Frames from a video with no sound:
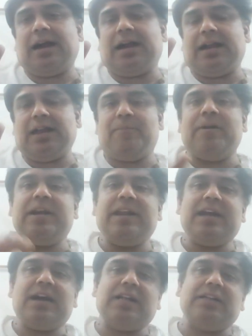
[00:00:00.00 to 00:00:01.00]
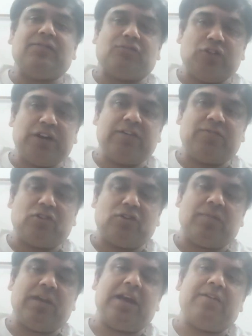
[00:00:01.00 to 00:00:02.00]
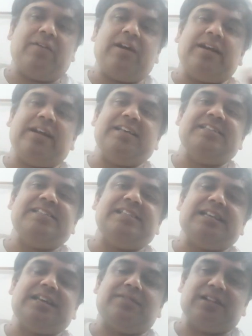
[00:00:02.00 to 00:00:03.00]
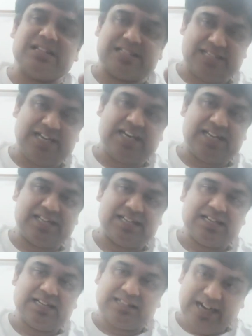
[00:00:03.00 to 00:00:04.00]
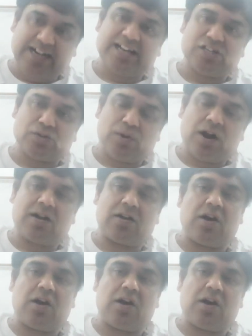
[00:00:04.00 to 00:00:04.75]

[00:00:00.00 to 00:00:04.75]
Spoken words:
depending on the fluid flow behavior, density will change. That is what